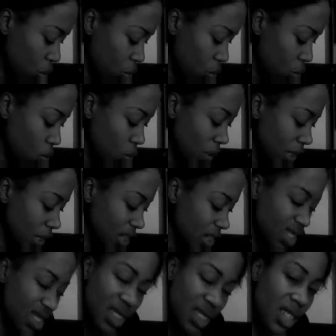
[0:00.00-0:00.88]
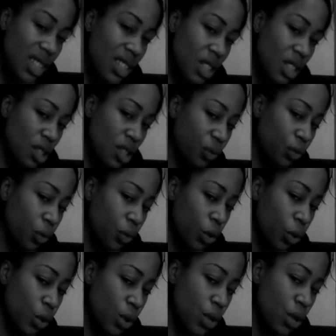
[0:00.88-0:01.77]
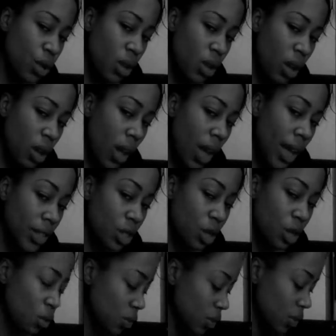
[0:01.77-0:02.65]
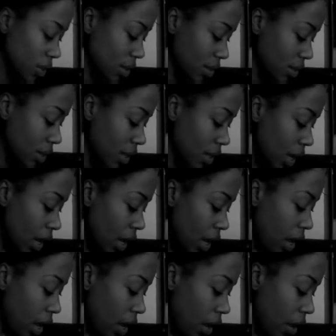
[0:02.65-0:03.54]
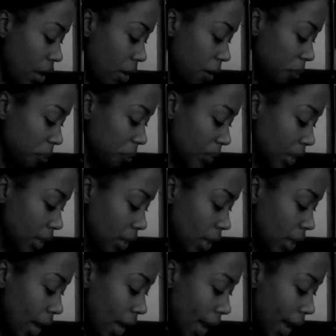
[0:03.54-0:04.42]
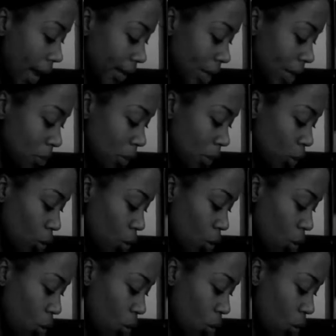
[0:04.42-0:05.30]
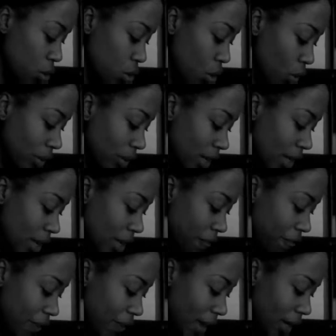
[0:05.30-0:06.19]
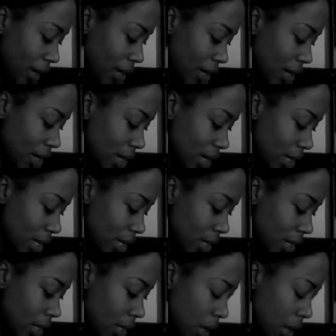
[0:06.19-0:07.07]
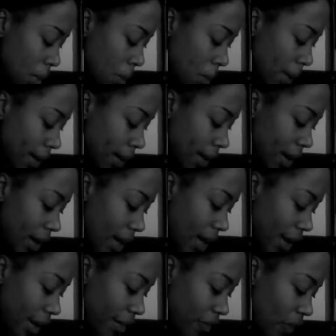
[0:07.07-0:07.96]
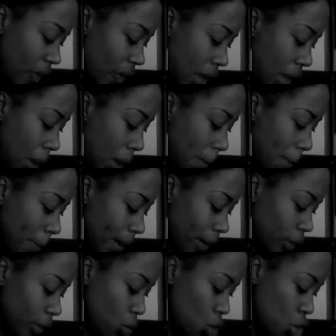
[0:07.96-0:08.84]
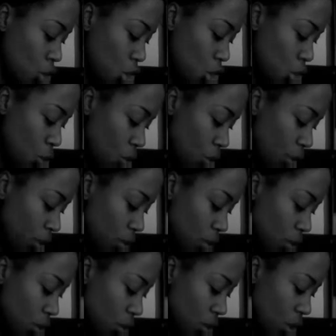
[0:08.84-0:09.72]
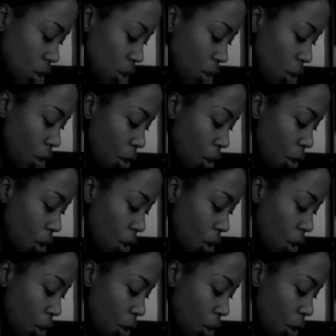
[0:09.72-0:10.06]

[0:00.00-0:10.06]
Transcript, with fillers: concluding these first uh, excuses um, I can be the cause or the effect lead my life by the choice